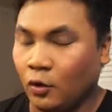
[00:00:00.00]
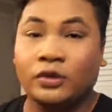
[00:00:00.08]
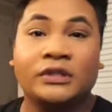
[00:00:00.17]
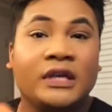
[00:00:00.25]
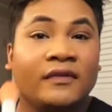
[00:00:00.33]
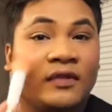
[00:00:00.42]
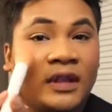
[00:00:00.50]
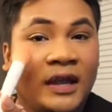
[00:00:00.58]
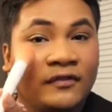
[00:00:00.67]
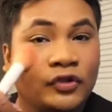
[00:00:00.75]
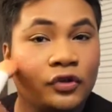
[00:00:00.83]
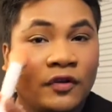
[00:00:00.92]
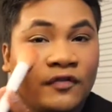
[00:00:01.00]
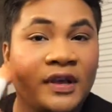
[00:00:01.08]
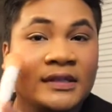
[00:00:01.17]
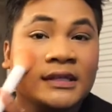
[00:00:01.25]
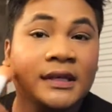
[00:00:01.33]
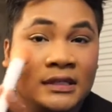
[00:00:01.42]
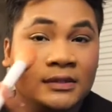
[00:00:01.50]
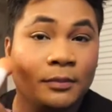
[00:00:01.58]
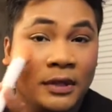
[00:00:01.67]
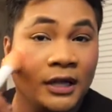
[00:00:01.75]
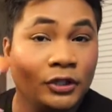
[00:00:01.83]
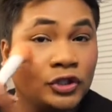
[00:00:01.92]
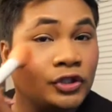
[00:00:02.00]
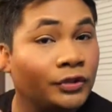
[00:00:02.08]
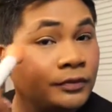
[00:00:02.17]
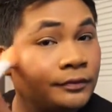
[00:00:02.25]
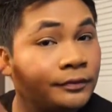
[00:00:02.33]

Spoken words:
or to give life to your face is blush.